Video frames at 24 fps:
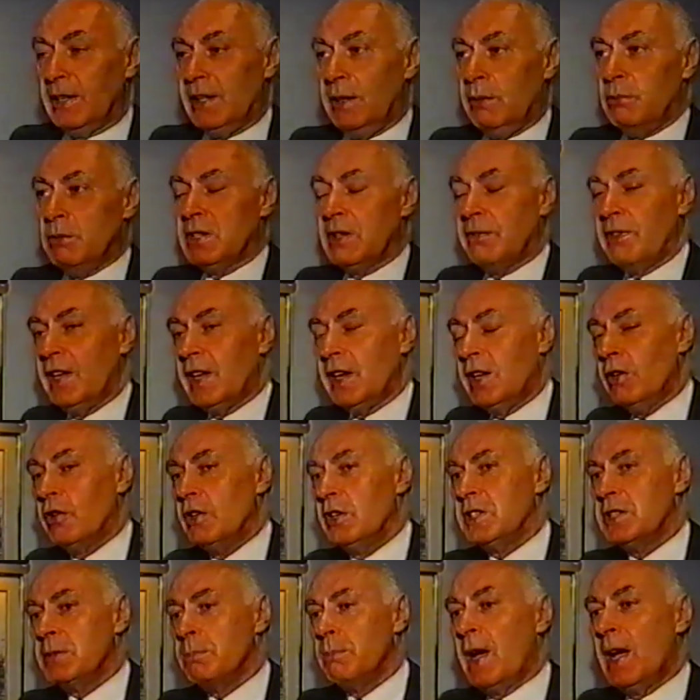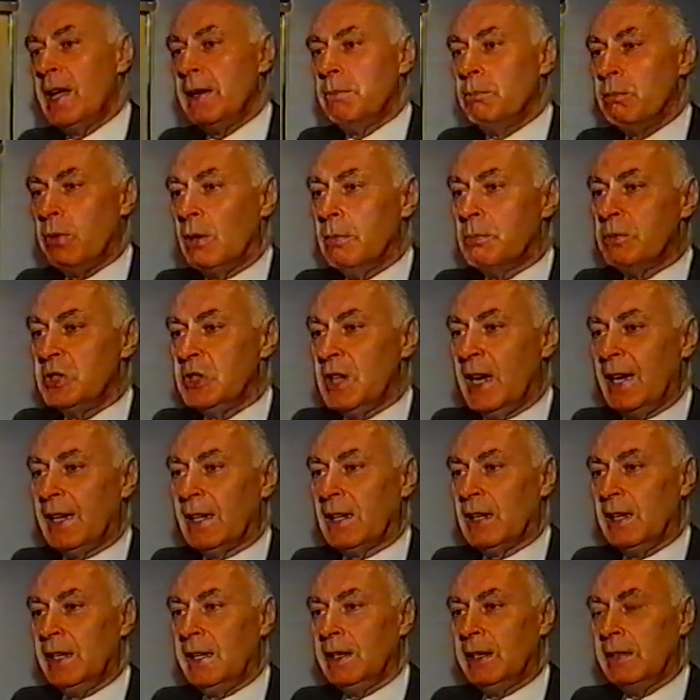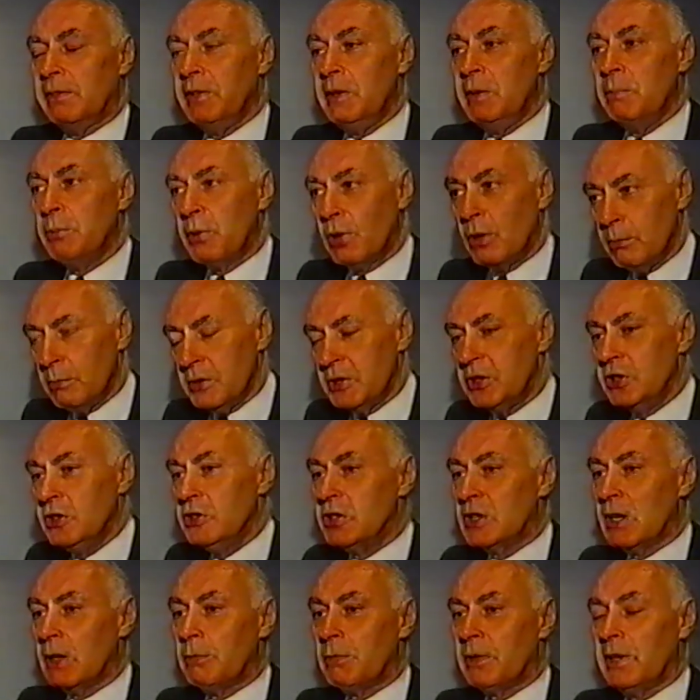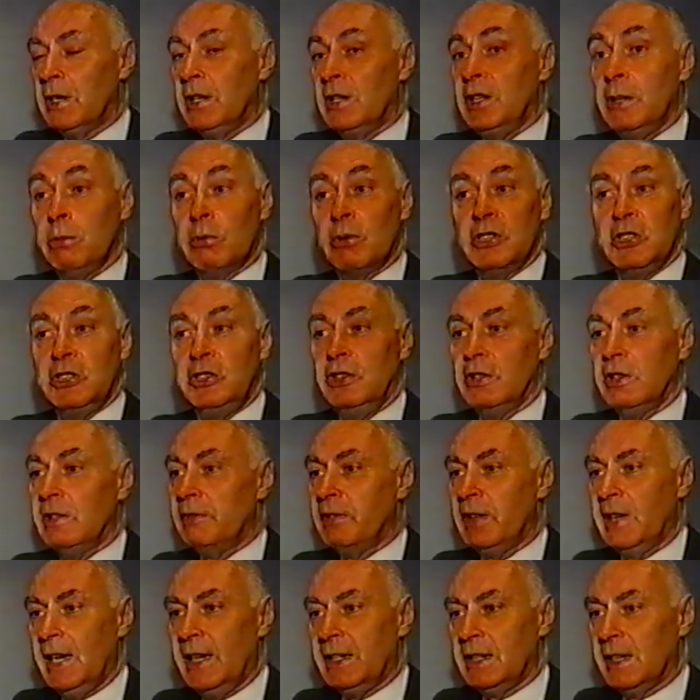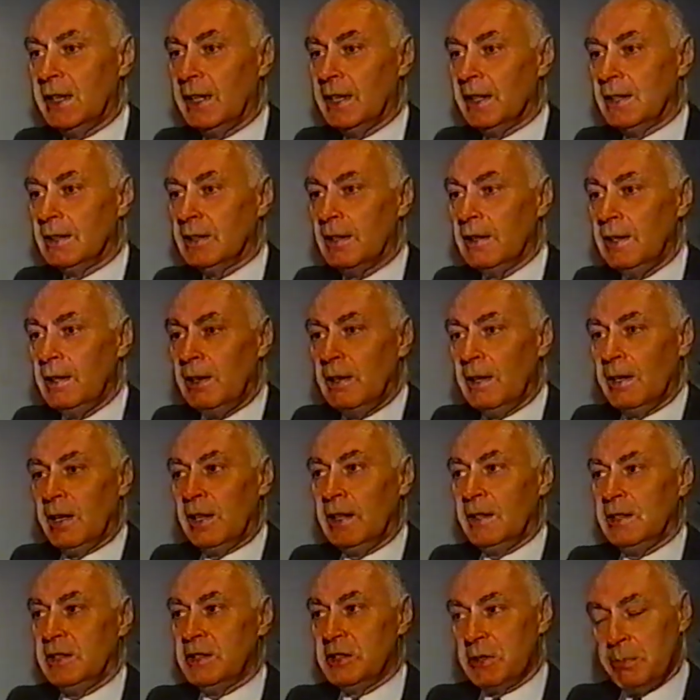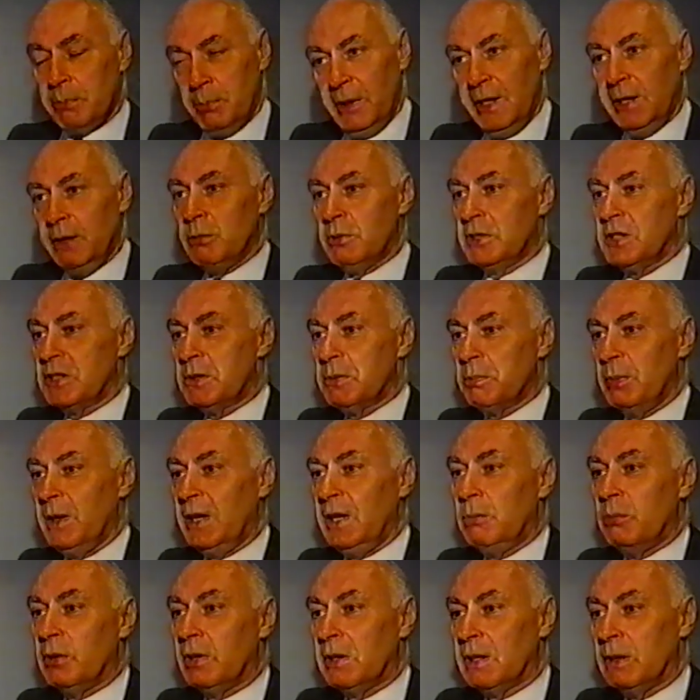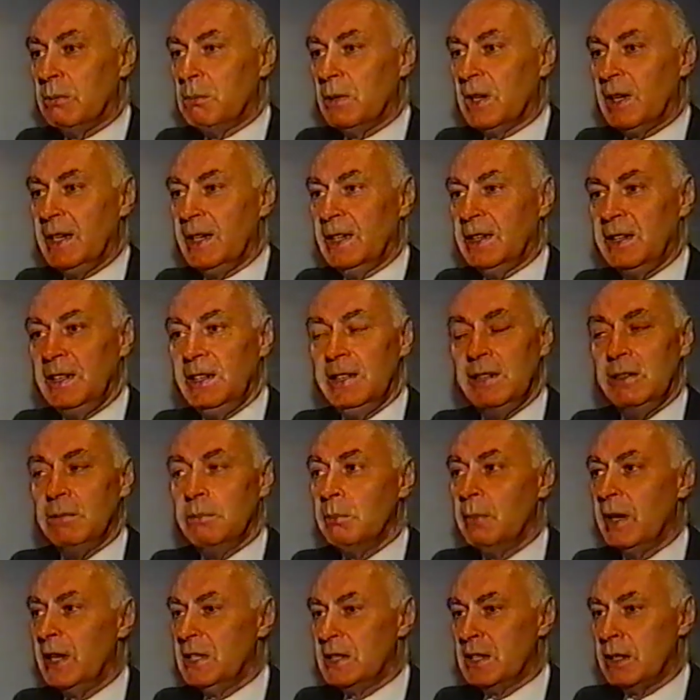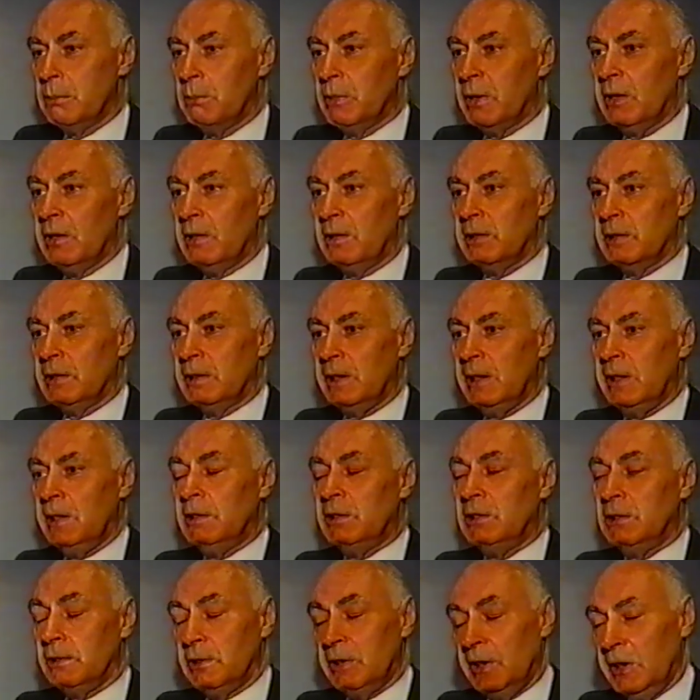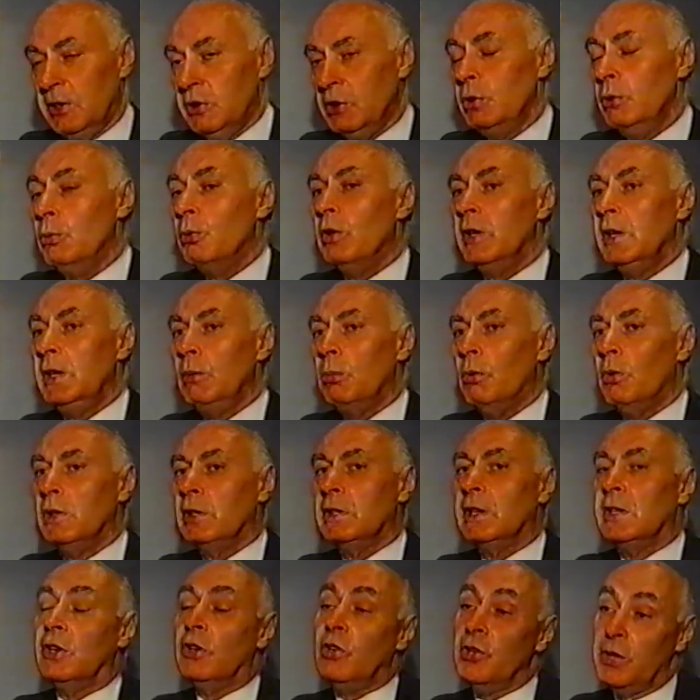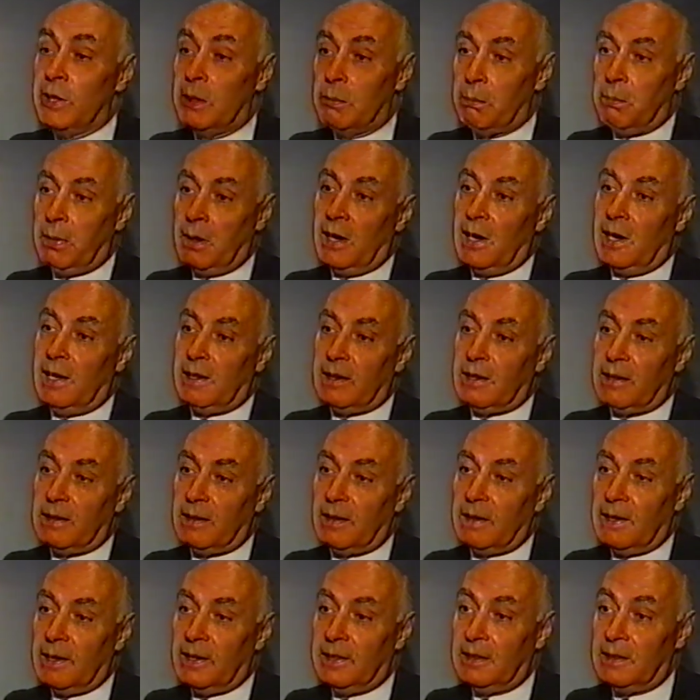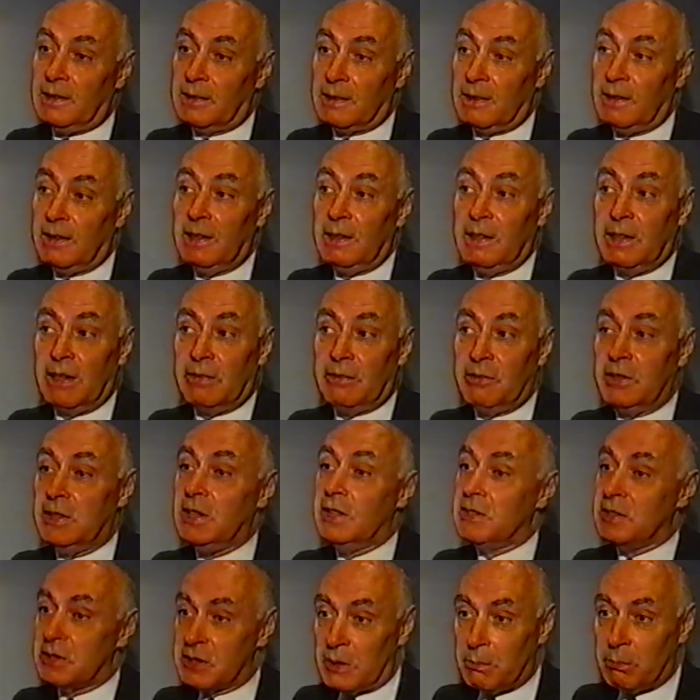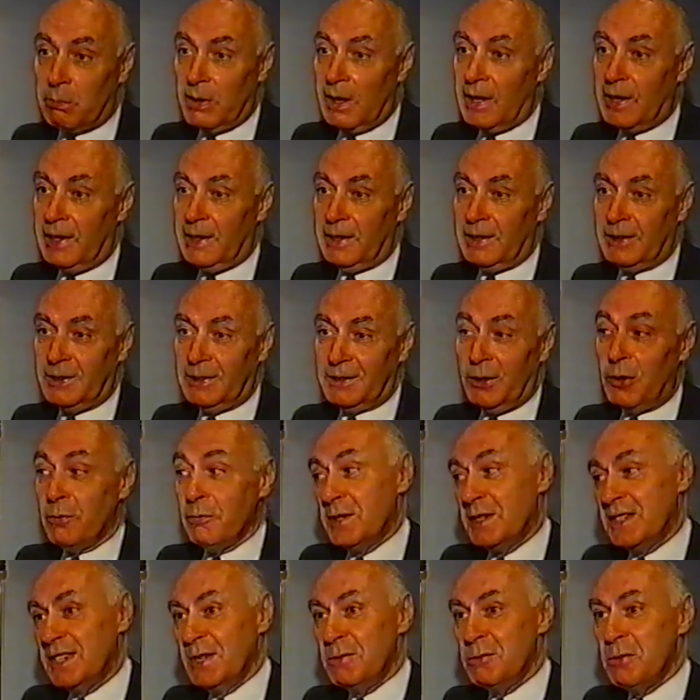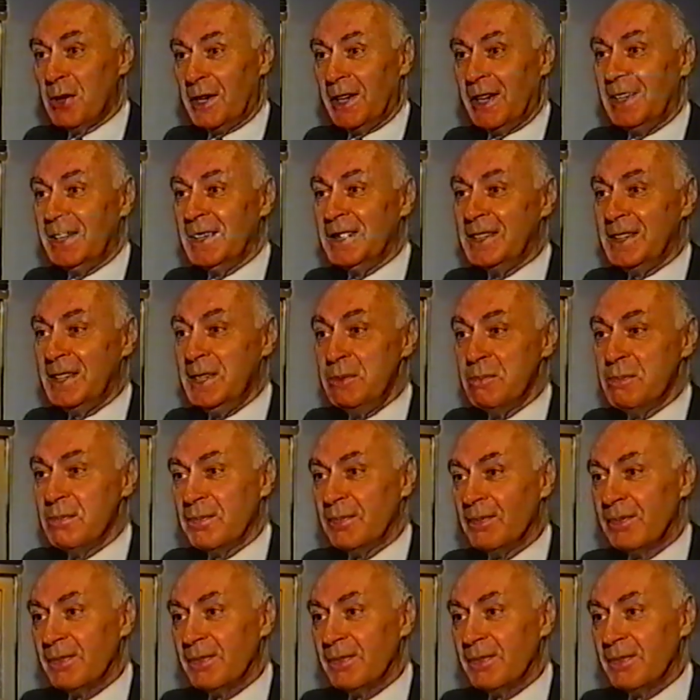He was a very honest man, Bob Shankly. If he promised you something, you were sure of getting it. And the spade was a spade with him, like he didn't mess about. He, he knew what he wanted on the park, and if he didn't supply it, obviously you weren't in the team.